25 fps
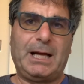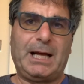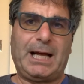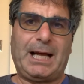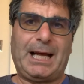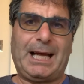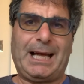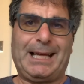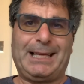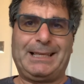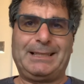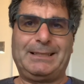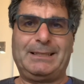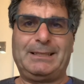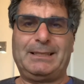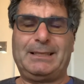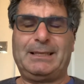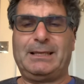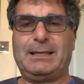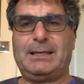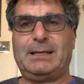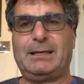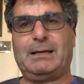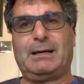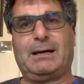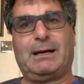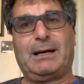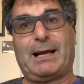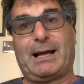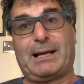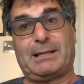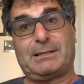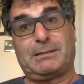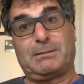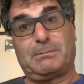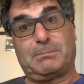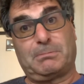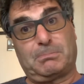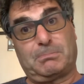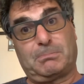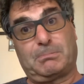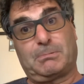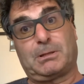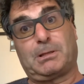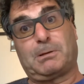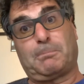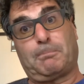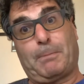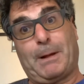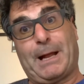And I had to
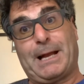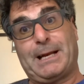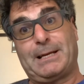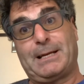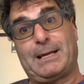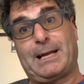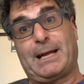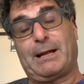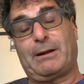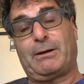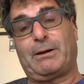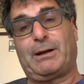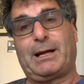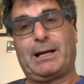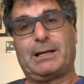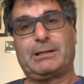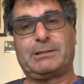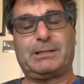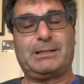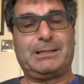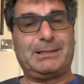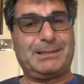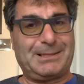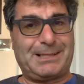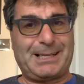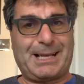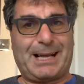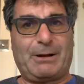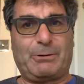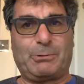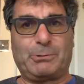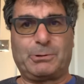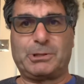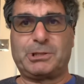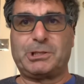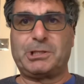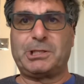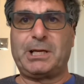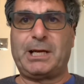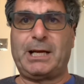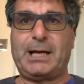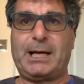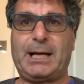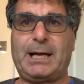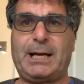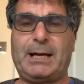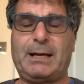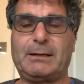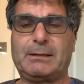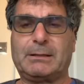bend down. I actually sat on a
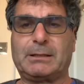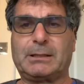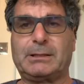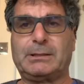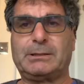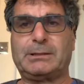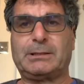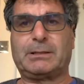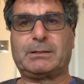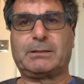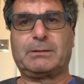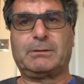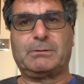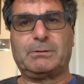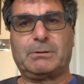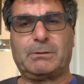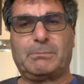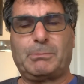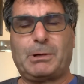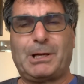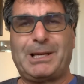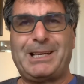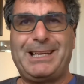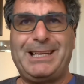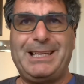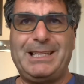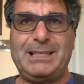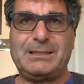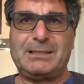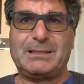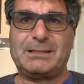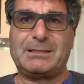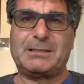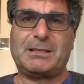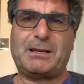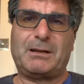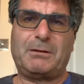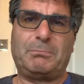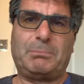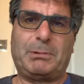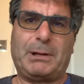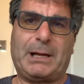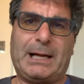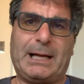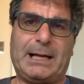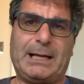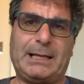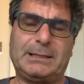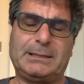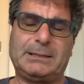chair because I couldn't, my knees are so
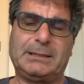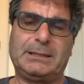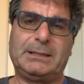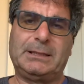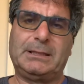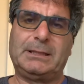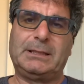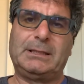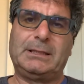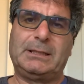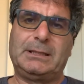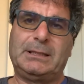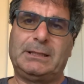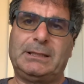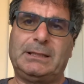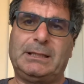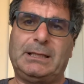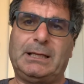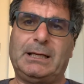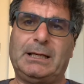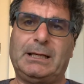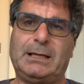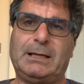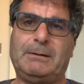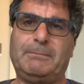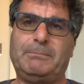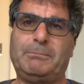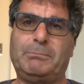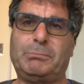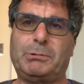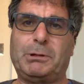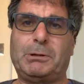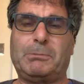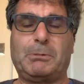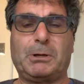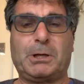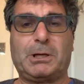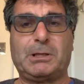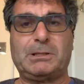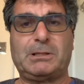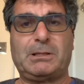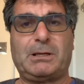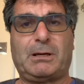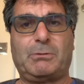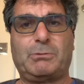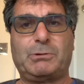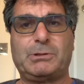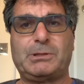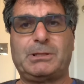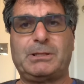bad. But because I
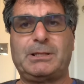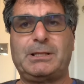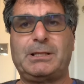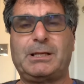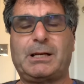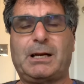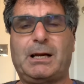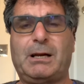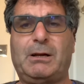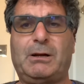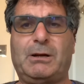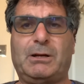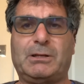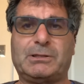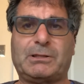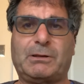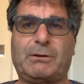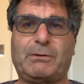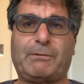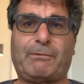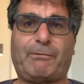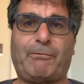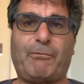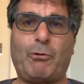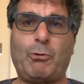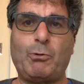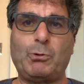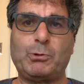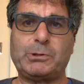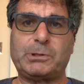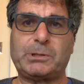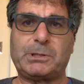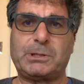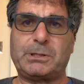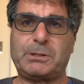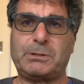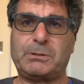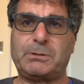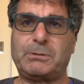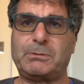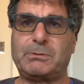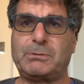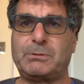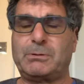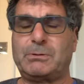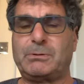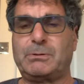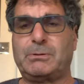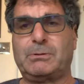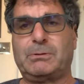was in the class, I was forced
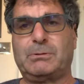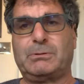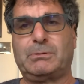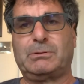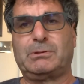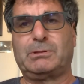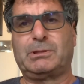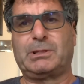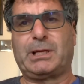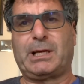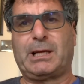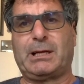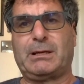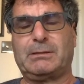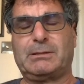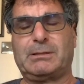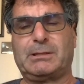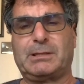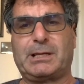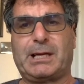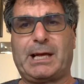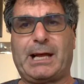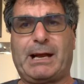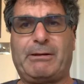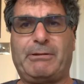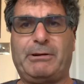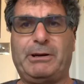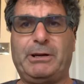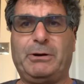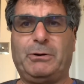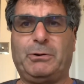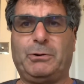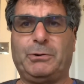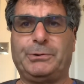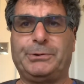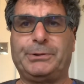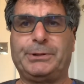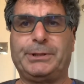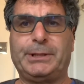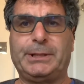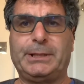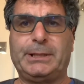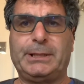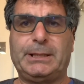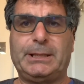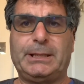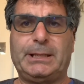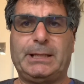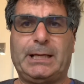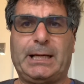to carry on,
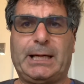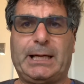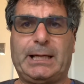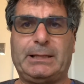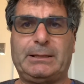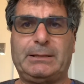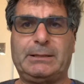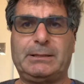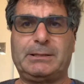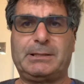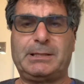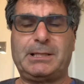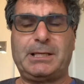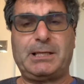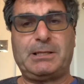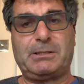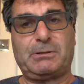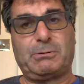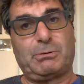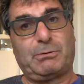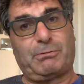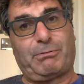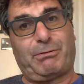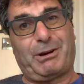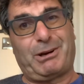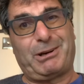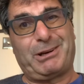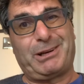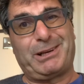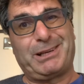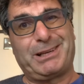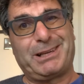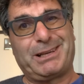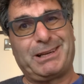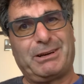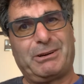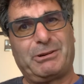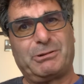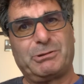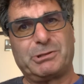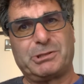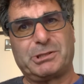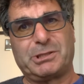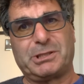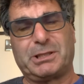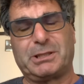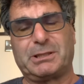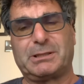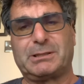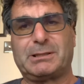and the teacher was very
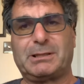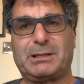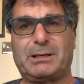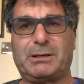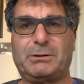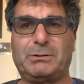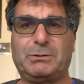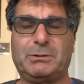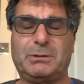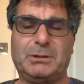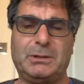encouraging. So